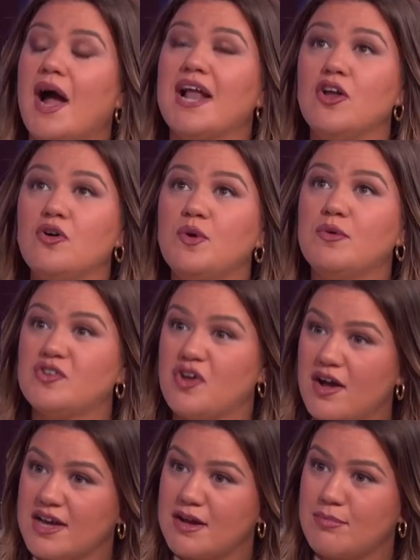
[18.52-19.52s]
I know Thanks. we were
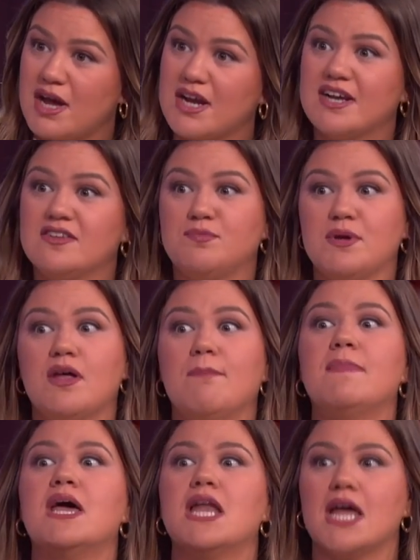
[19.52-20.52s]
talking about it. It's been a
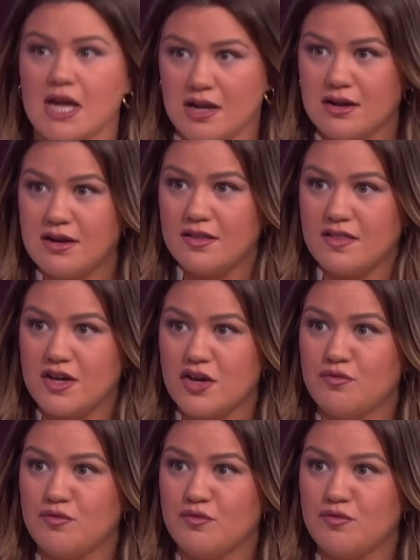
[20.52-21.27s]
minute that